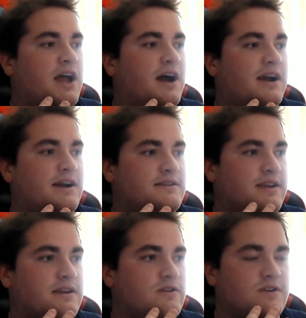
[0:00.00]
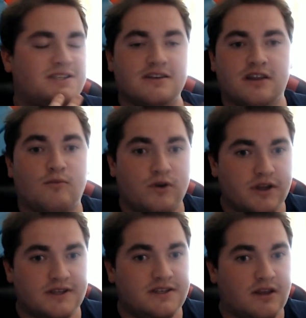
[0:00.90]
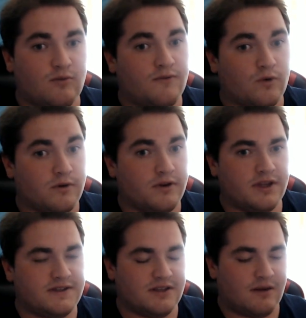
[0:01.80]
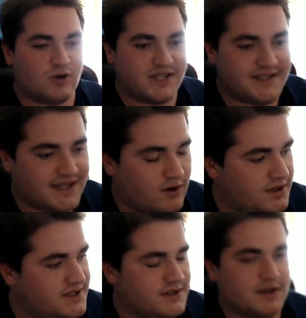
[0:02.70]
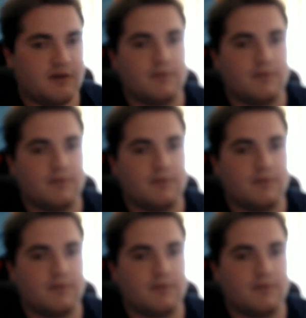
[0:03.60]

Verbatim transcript: and like you can see a lot more, you can see a lot more, you can see a lot more detail into them,